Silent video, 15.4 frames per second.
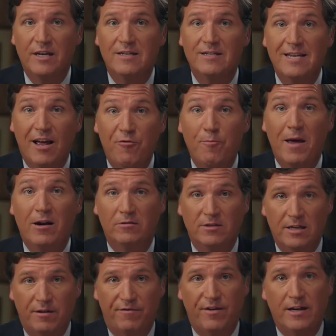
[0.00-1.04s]
a death
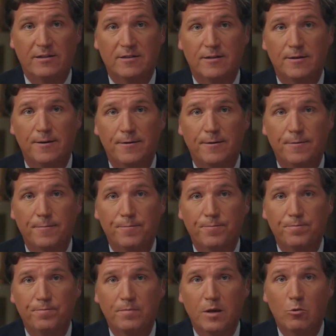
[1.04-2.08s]
penalty offense.
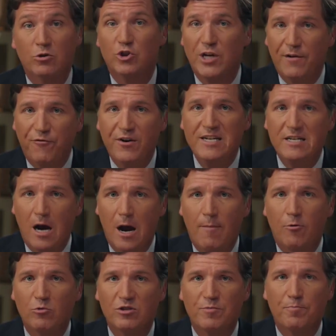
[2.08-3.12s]
When Jeffrey
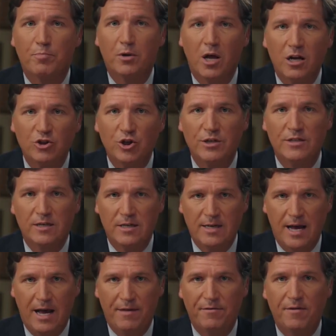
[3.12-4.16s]
Dahmer was bludgeoned to
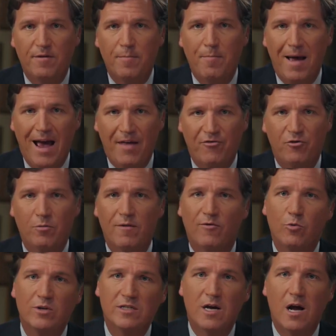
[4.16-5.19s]
death in the bathroom of a
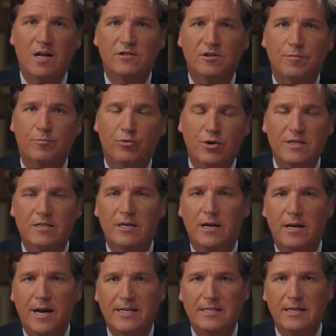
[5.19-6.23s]
Wisconsin prison in
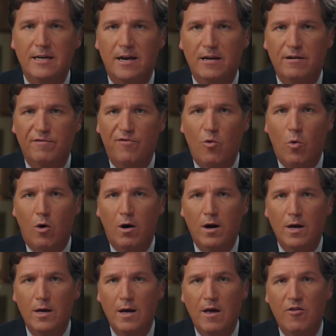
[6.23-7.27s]
1994,
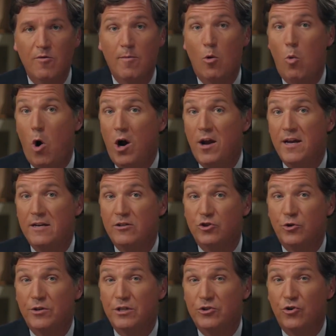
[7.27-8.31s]
the Milwaukee
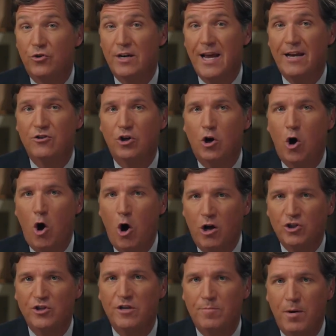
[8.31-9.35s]
District Attorney had to
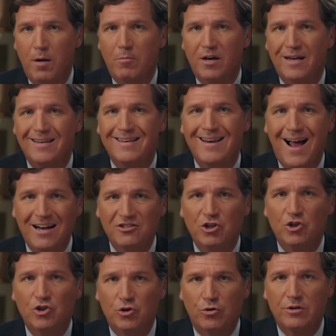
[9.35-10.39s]
caution the public not to
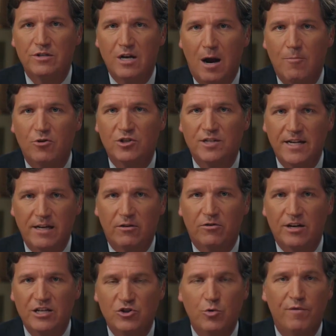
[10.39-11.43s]
turn Dahmer's killer
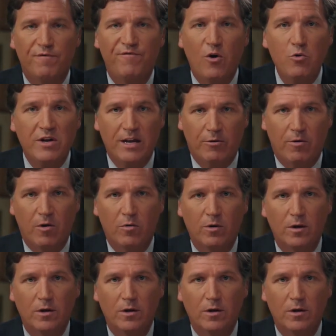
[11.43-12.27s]
into a folk hero.